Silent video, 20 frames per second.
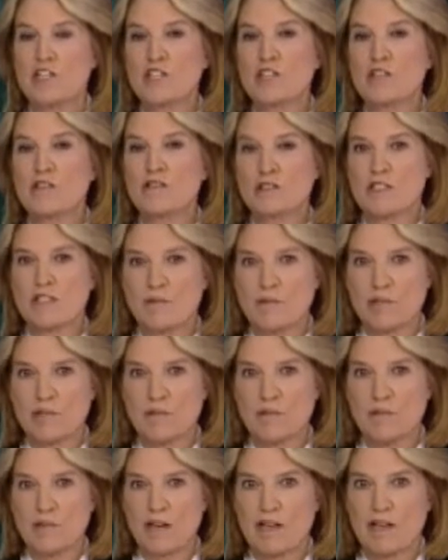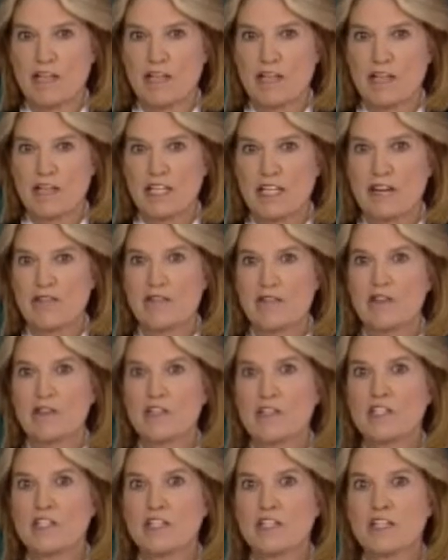chills up your spine. Kevin
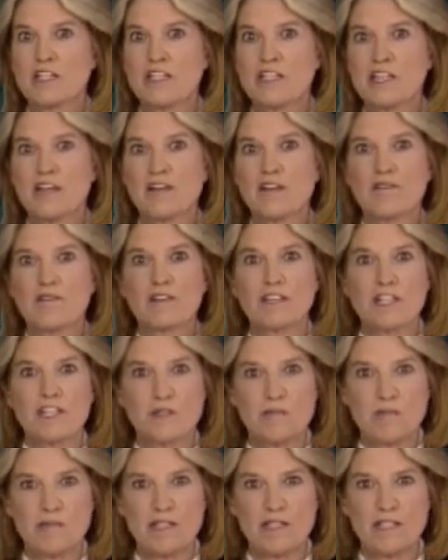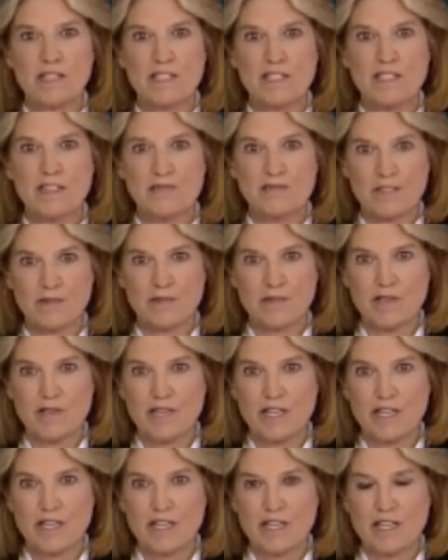Kookogey of Linchpins of
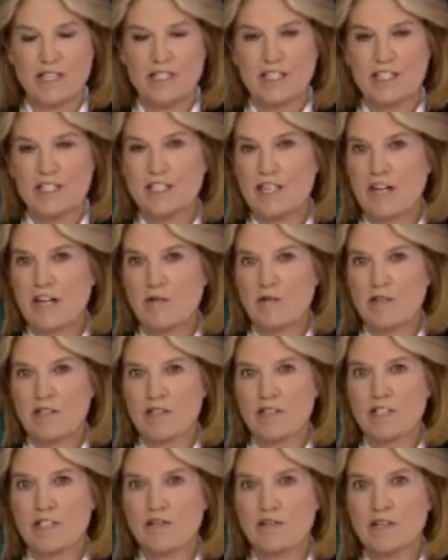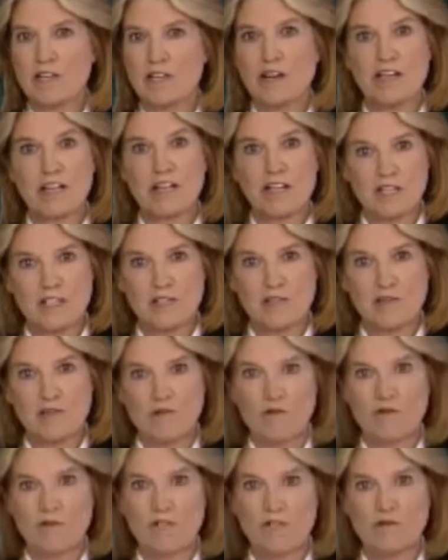Liberty says the IRS singled out his
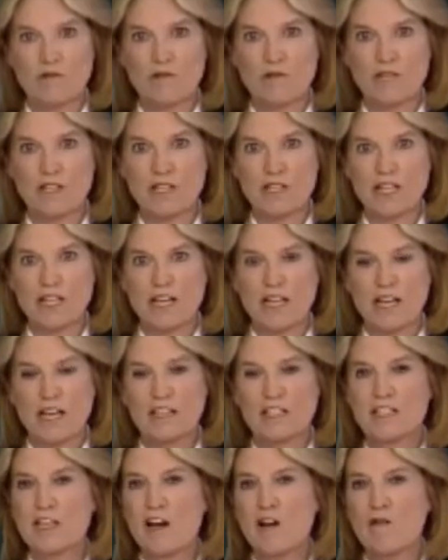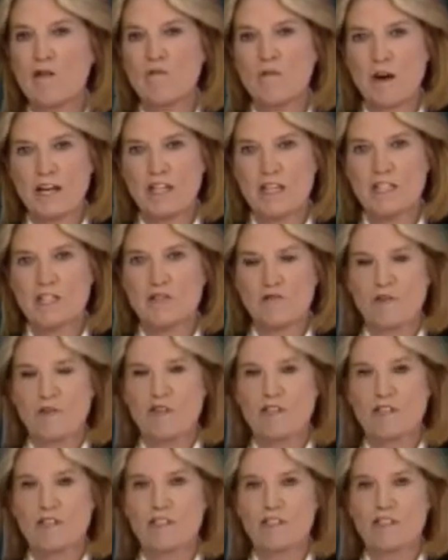group for scrutiny, asking outrageous
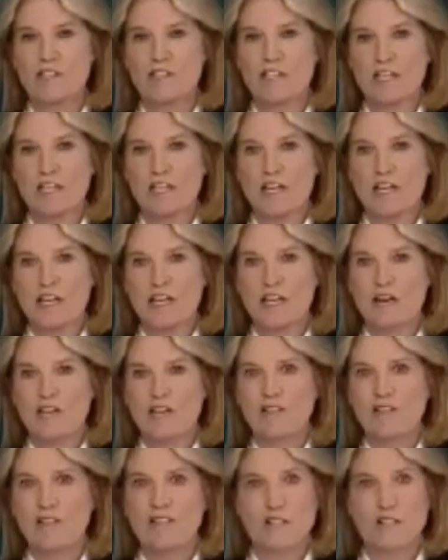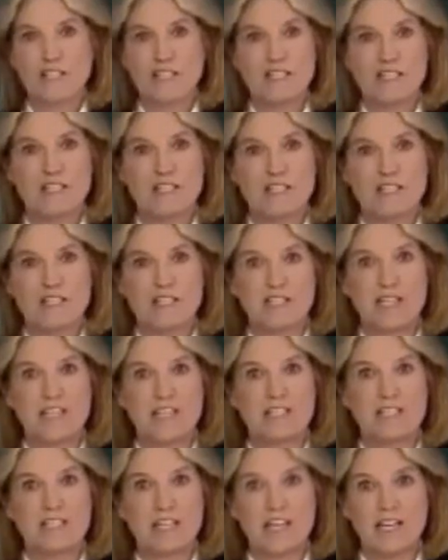questions. And now he says he is not
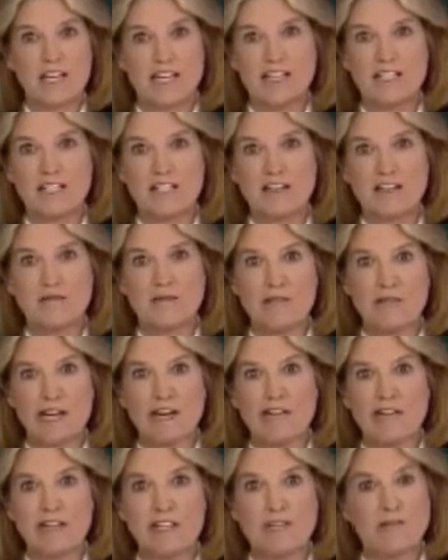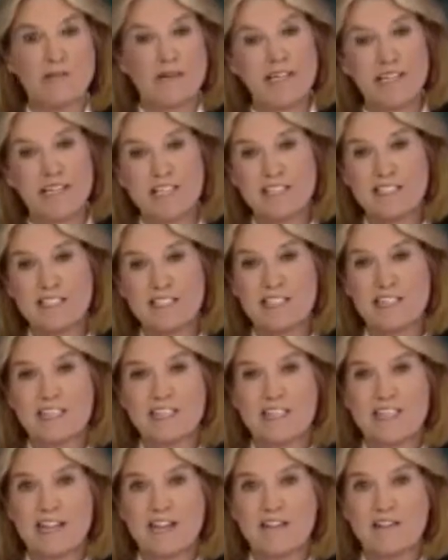taking that from the IRS, but he is
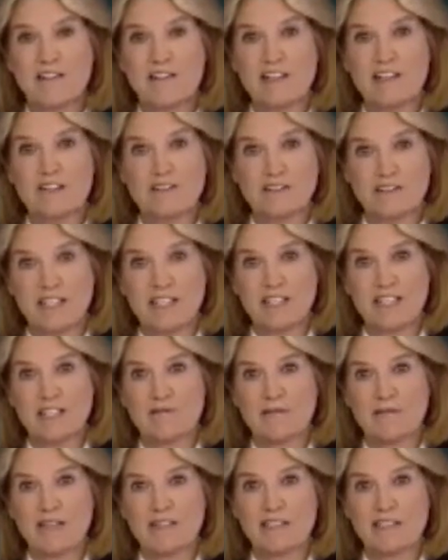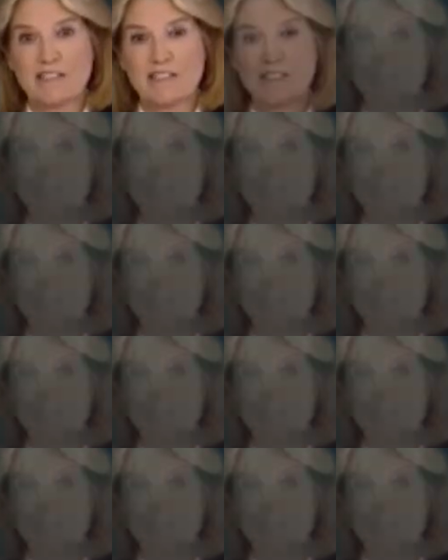taking the IRS, or thinking about it,